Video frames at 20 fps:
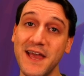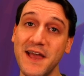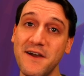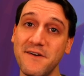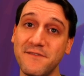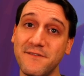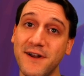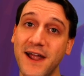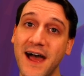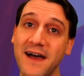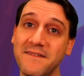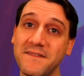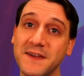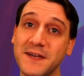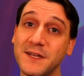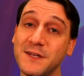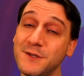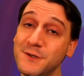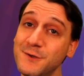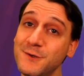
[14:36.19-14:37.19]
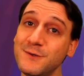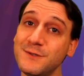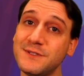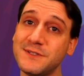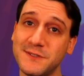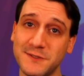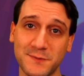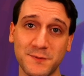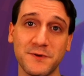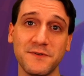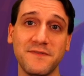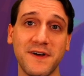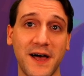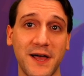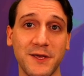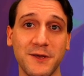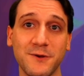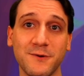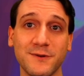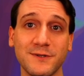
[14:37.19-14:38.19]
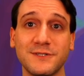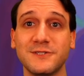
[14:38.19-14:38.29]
for having a new super value